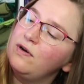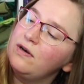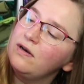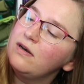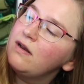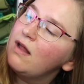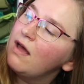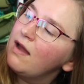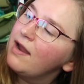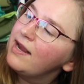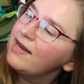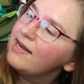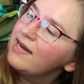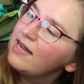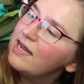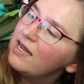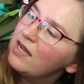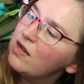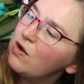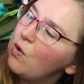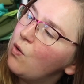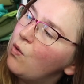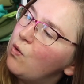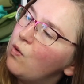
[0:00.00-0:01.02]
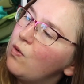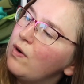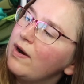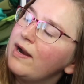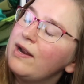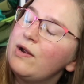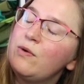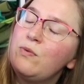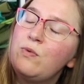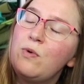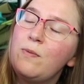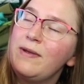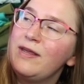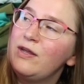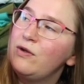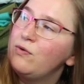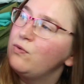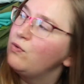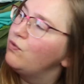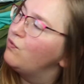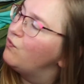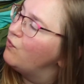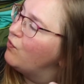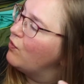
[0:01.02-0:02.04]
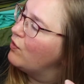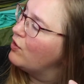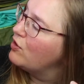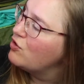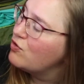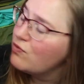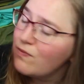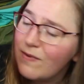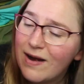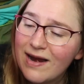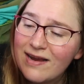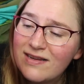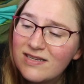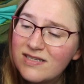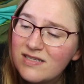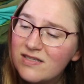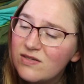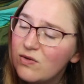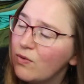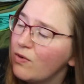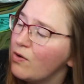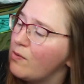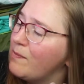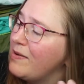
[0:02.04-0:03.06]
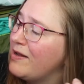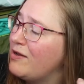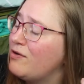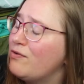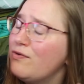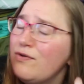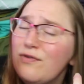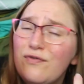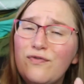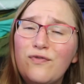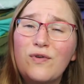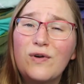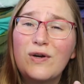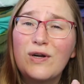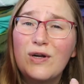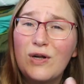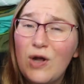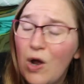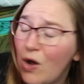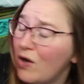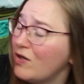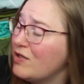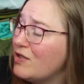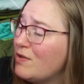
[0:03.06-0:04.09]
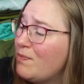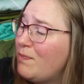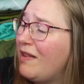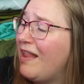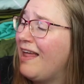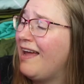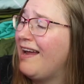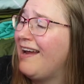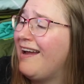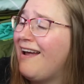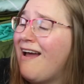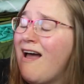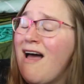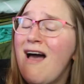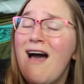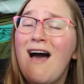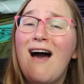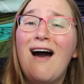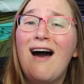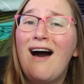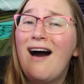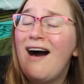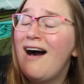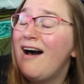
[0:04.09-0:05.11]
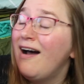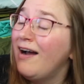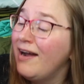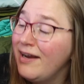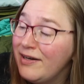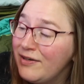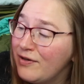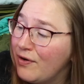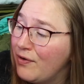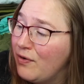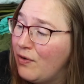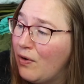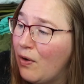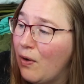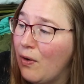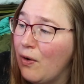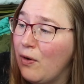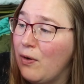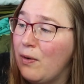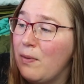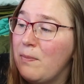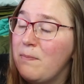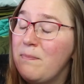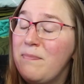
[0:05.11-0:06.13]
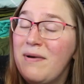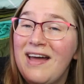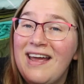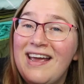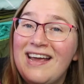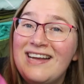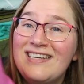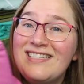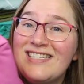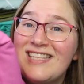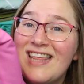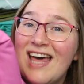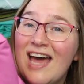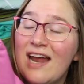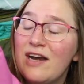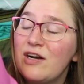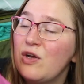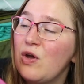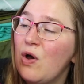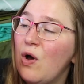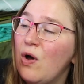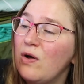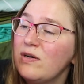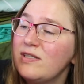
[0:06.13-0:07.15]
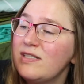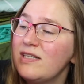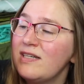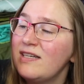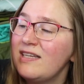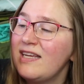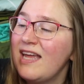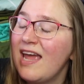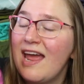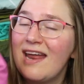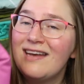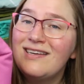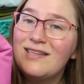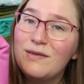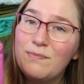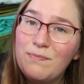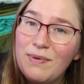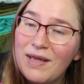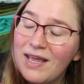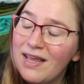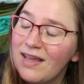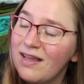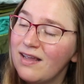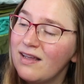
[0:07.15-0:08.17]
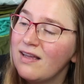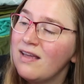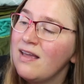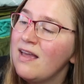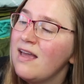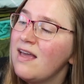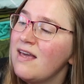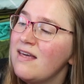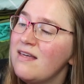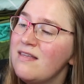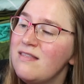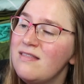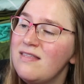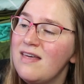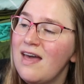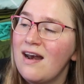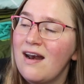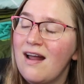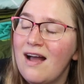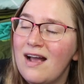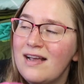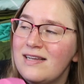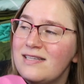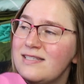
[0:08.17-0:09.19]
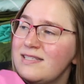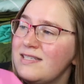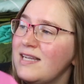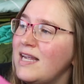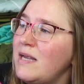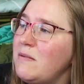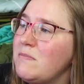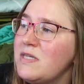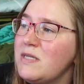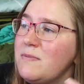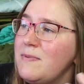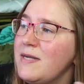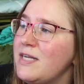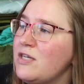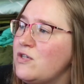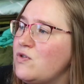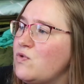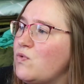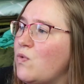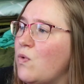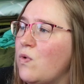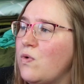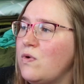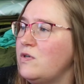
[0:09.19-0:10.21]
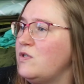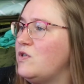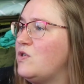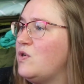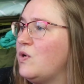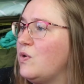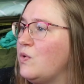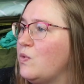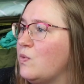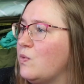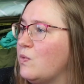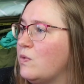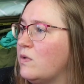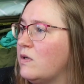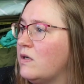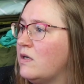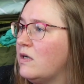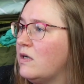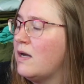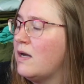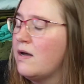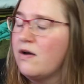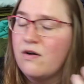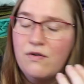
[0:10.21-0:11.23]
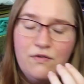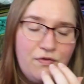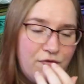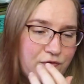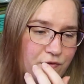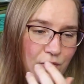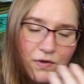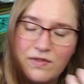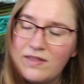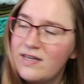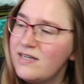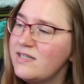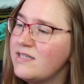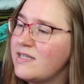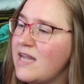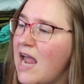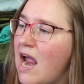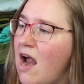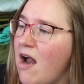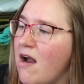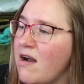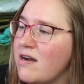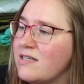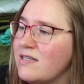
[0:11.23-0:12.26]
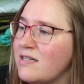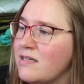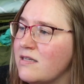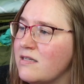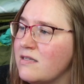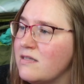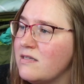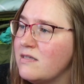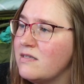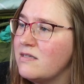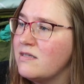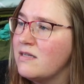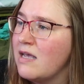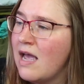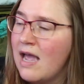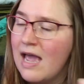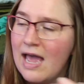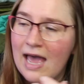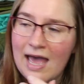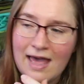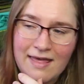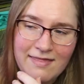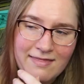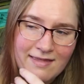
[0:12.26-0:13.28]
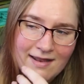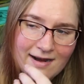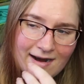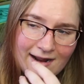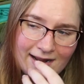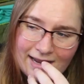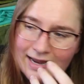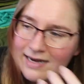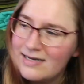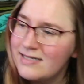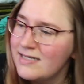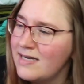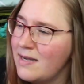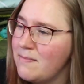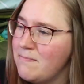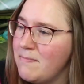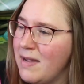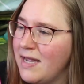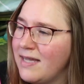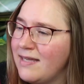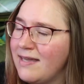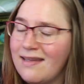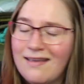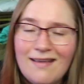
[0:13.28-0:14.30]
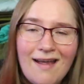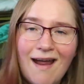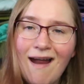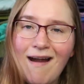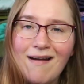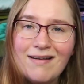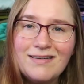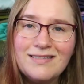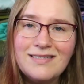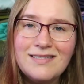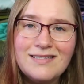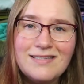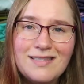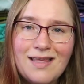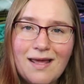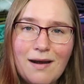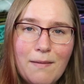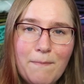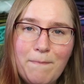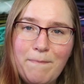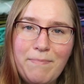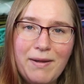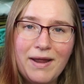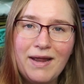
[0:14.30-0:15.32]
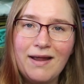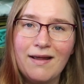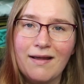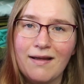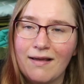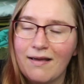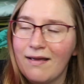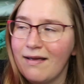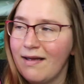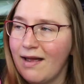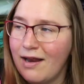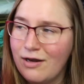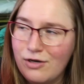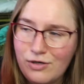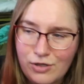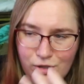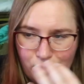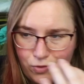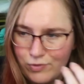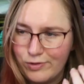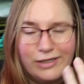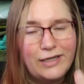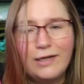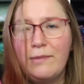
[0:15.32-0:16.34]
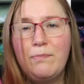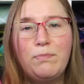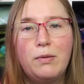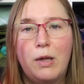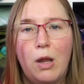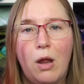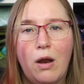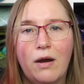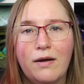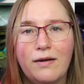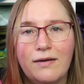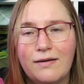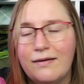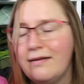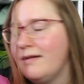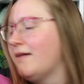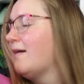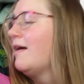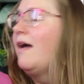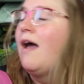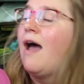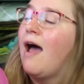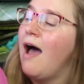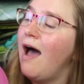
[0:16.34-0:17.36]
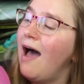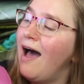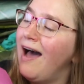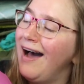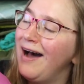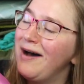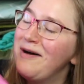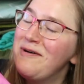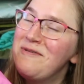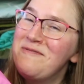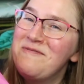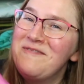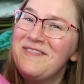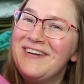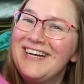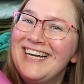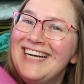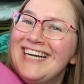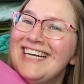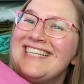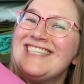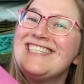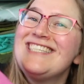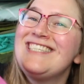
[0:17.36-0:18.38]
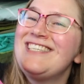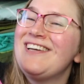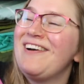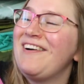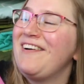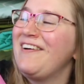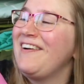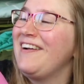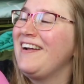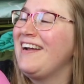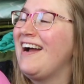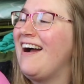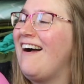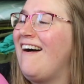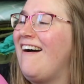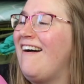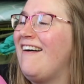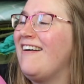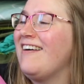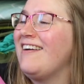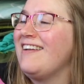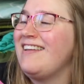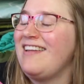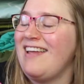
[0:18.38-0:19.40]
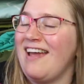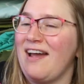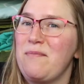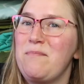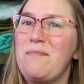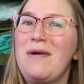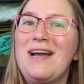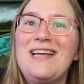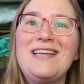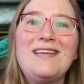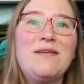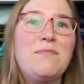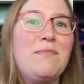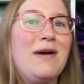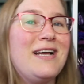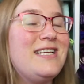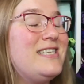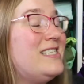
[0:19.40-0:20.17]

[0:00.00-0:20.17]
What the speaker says: lining, or it will be good for a dress, or it'll be good for a cosplay. I don't know, but it's that cotton candy pink that I seem to be drawn to for these characters. And then I end up making characters that are pink and usually blonde. So yeah, my